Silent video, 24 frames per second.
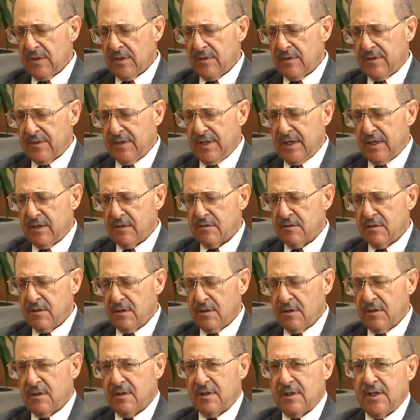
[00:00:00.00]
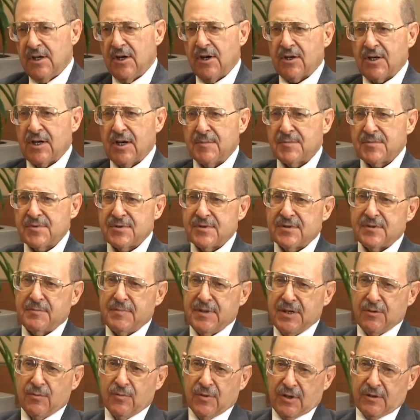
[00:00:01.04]
Then here comes the
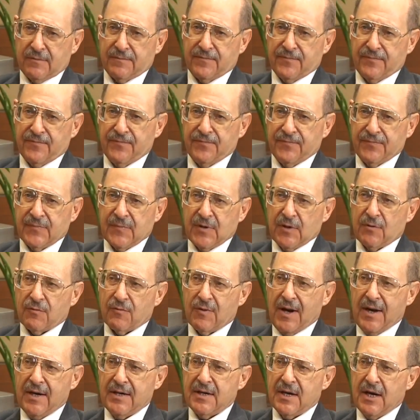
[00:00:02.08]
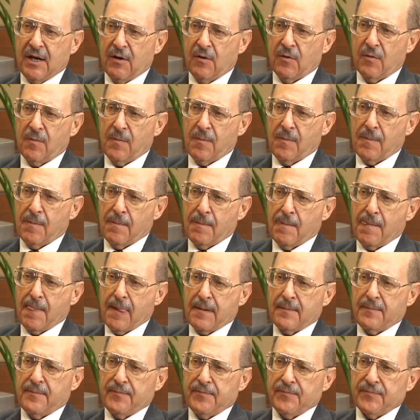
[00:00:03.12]
big one. Right now,
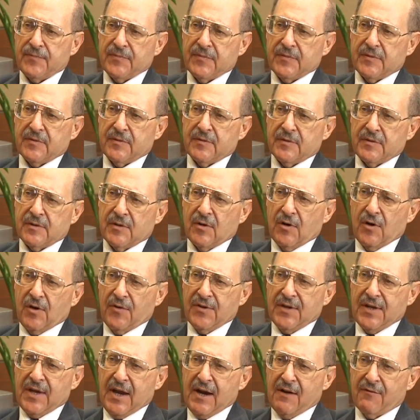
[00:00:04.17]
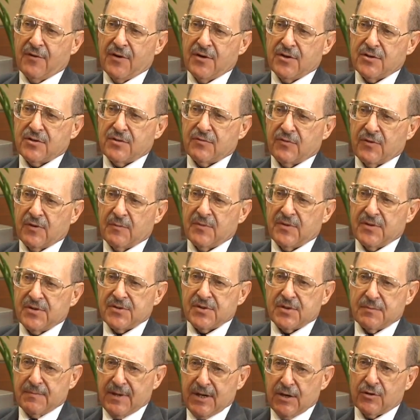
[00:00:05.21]
on the average, this
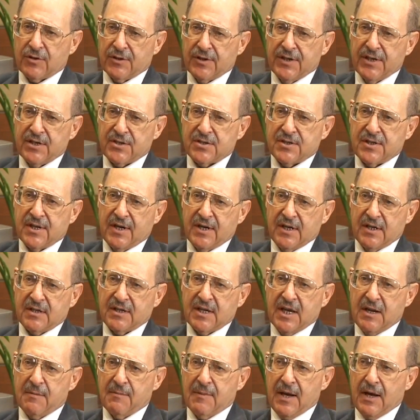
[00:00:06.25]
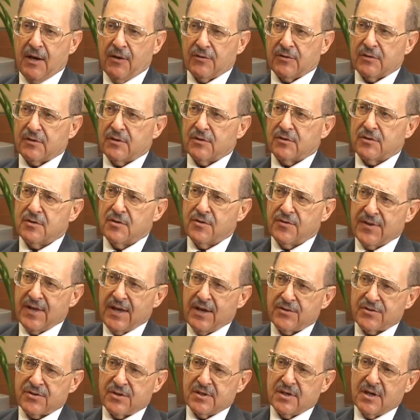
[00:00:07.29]
is a Mayo Clinic study, came out in
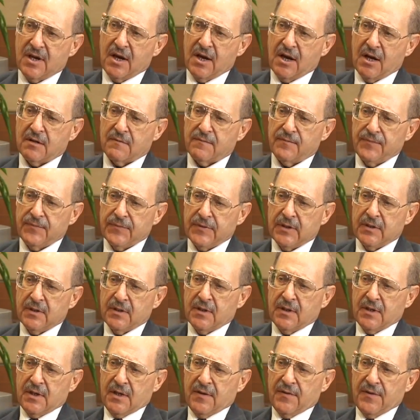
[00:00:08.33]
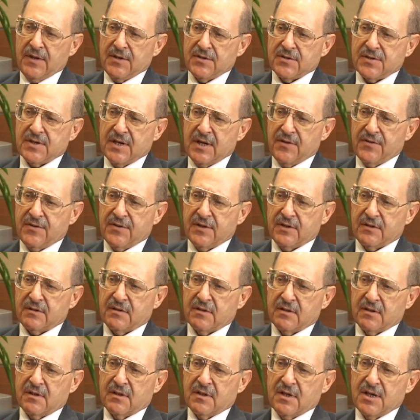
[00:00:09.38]
2009. They said that
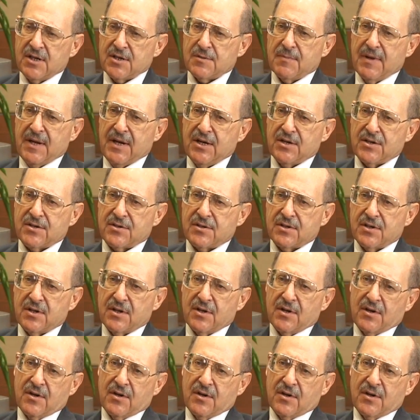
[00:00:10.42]
as many as